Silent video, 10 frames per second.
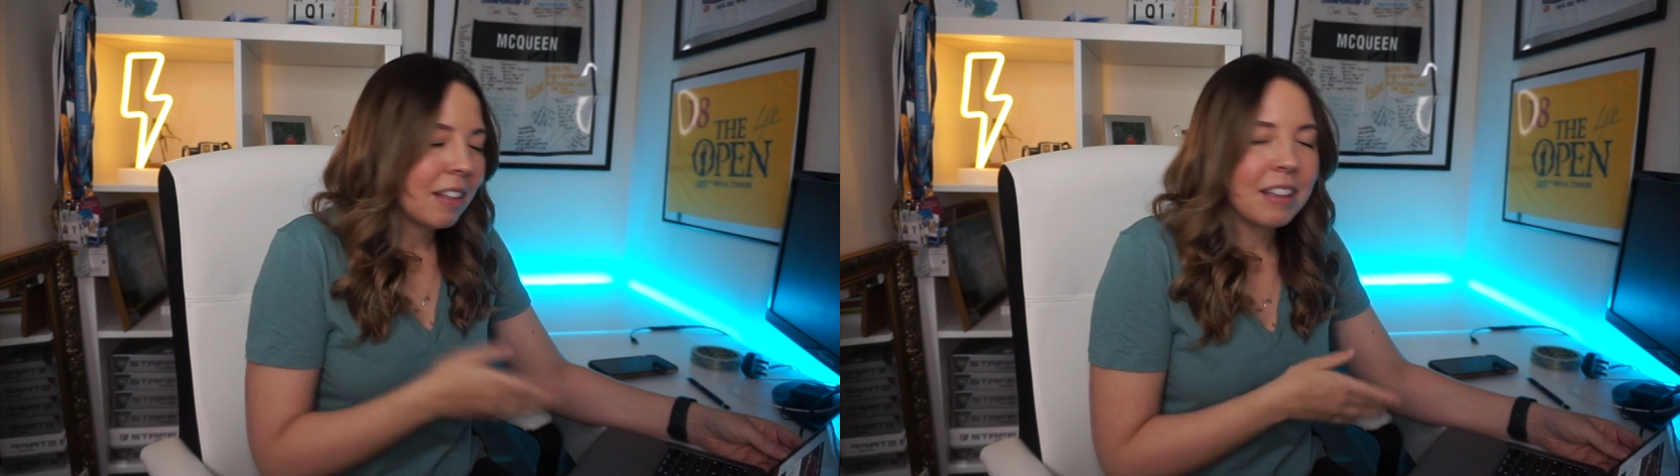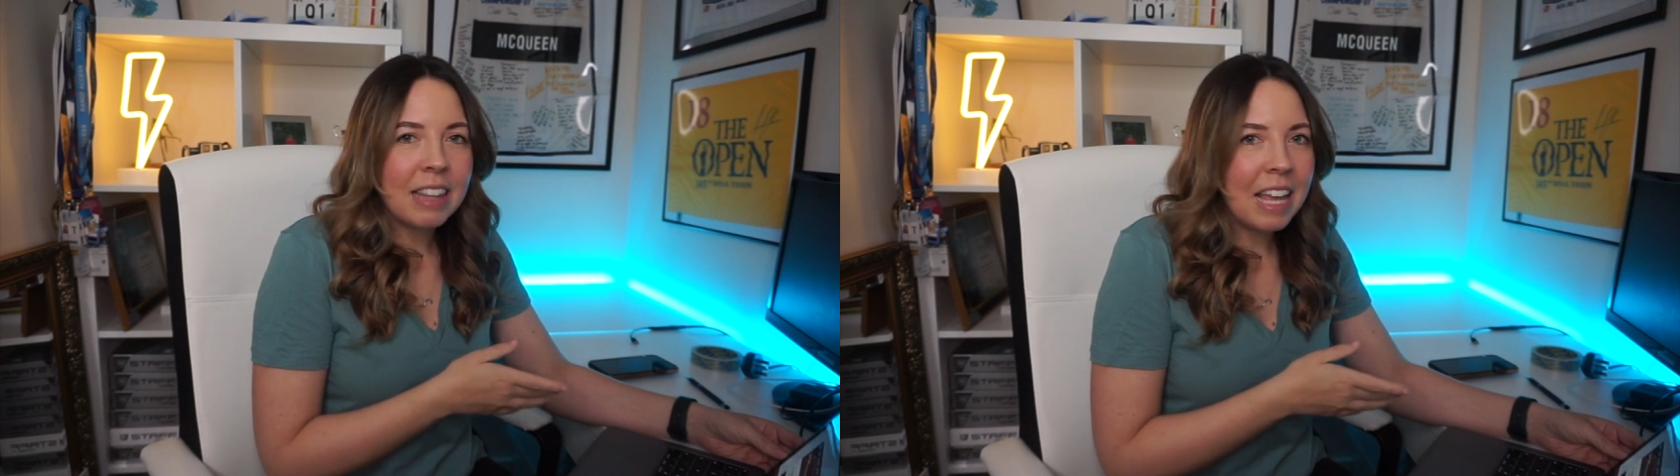
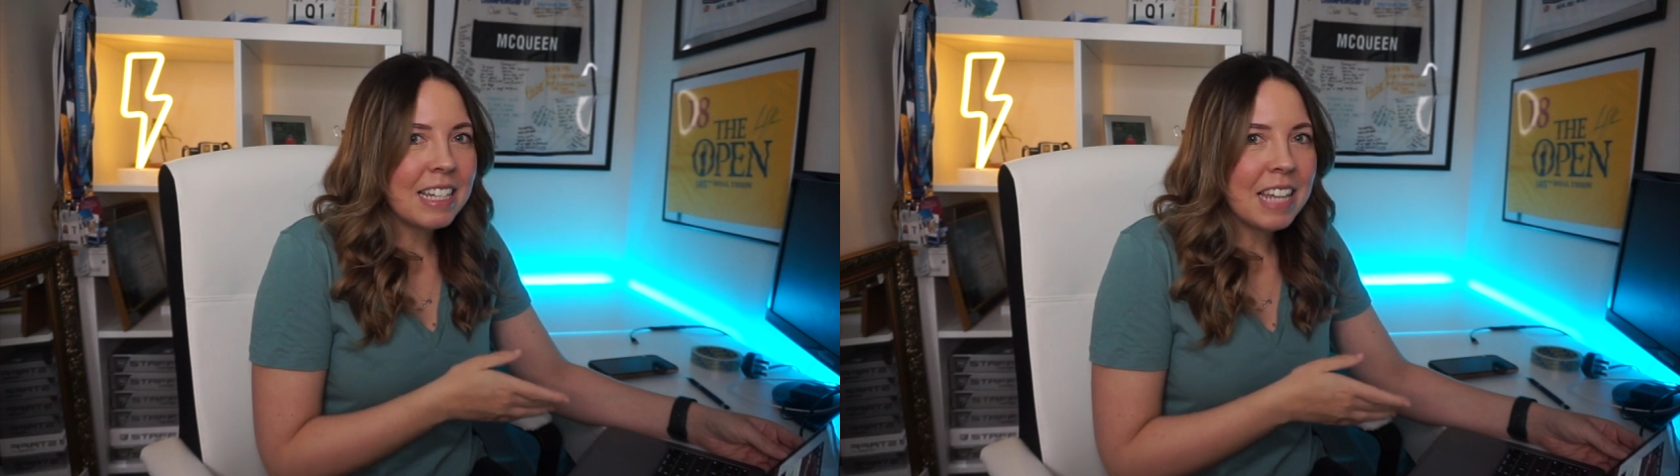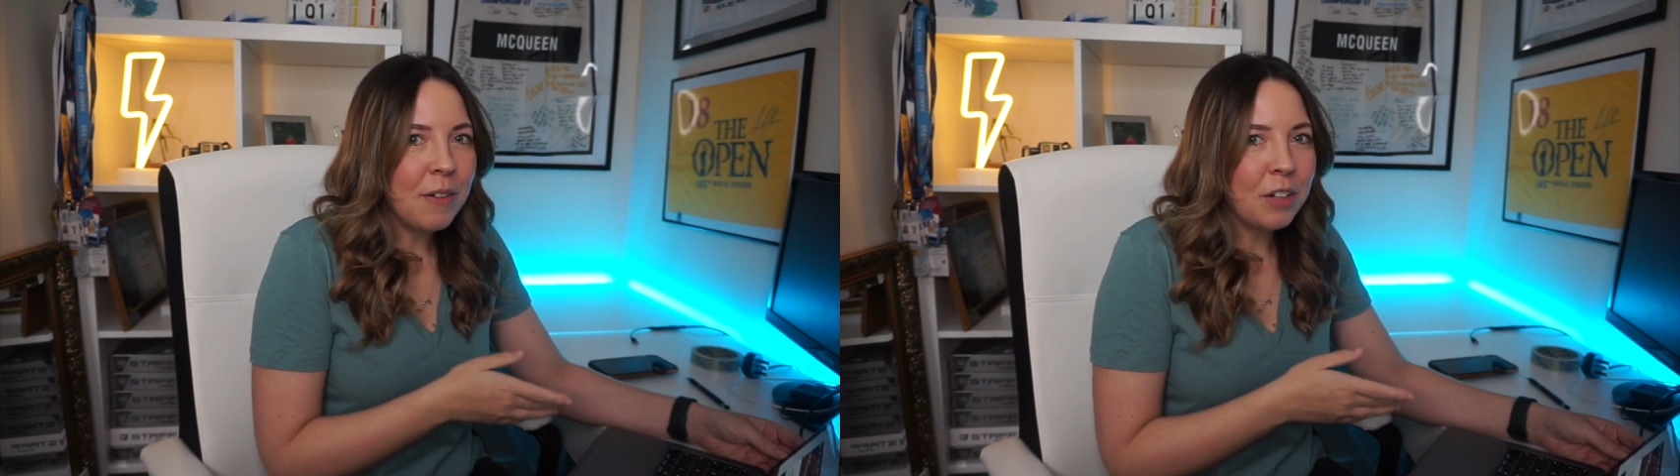
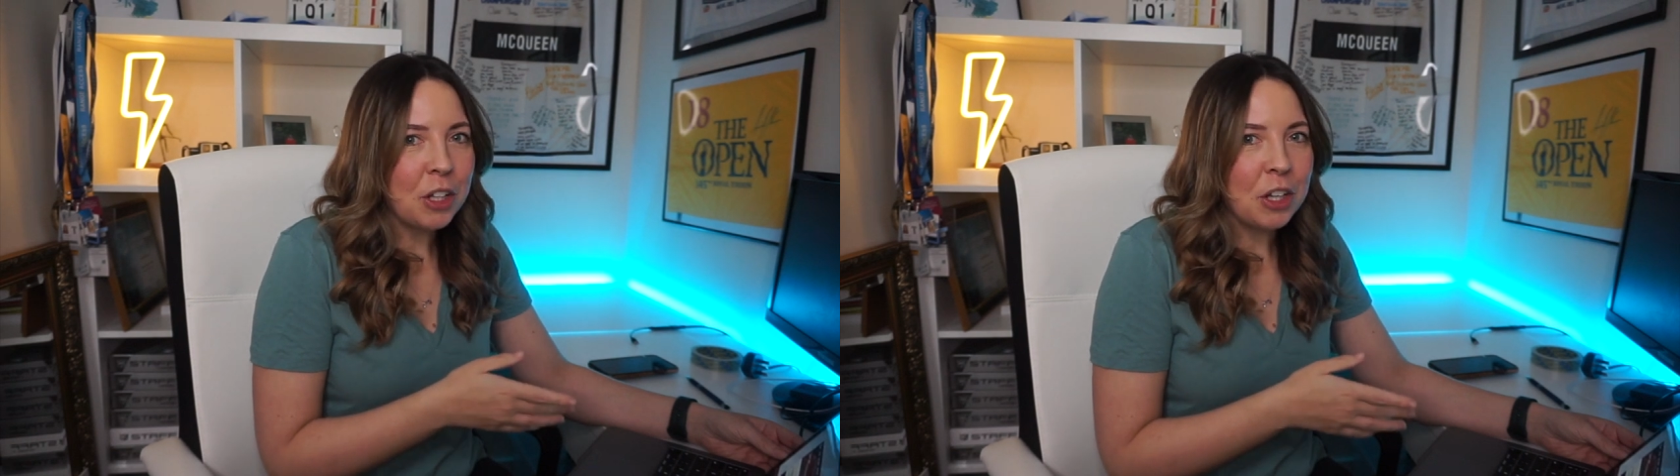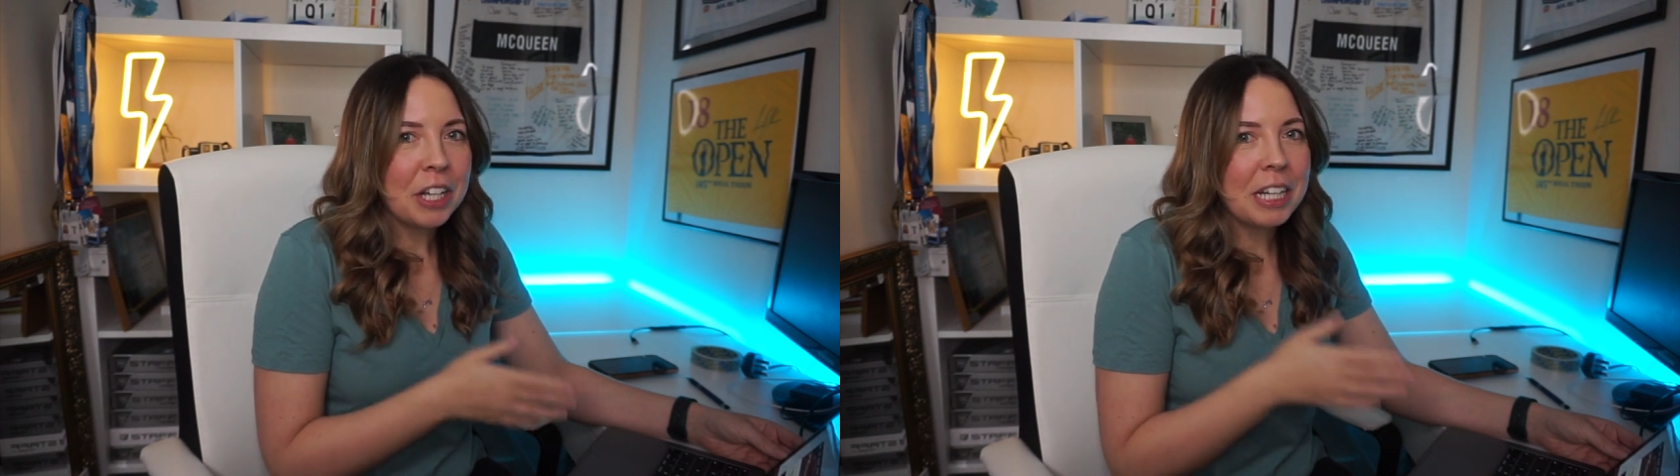let's have a
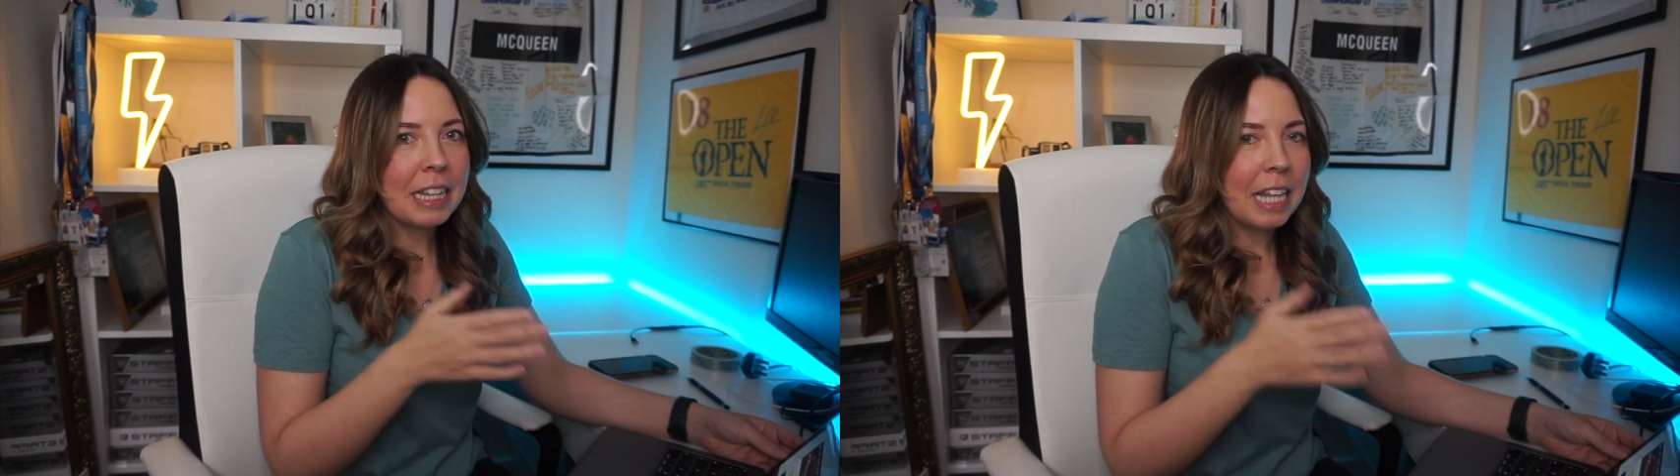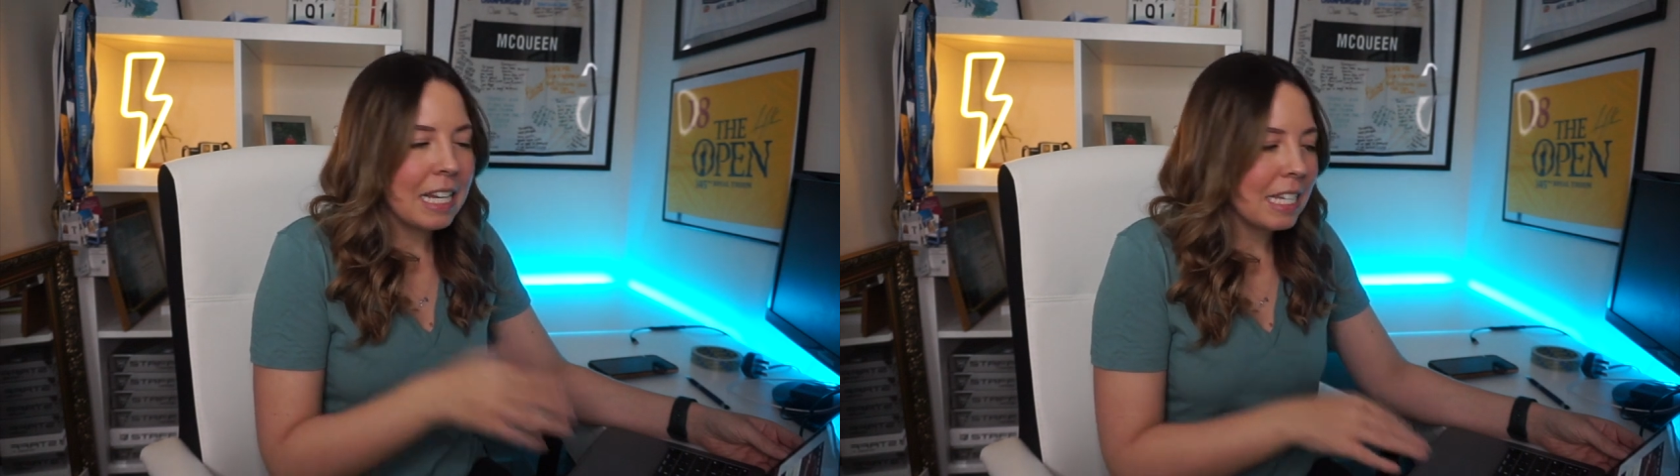look,
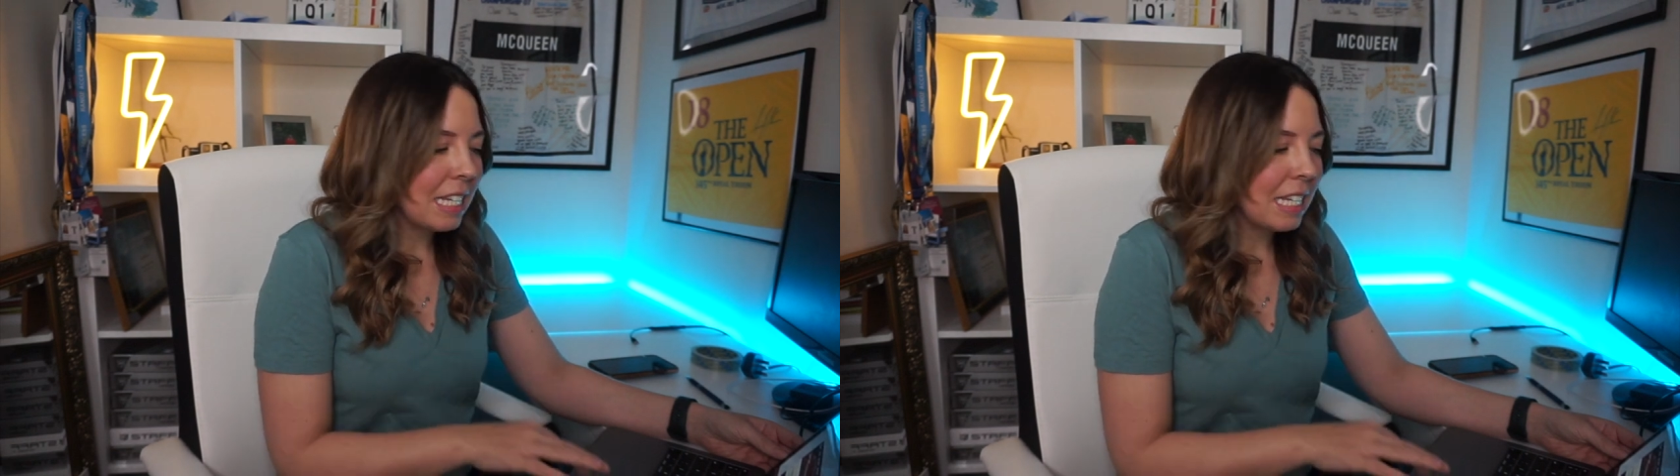let's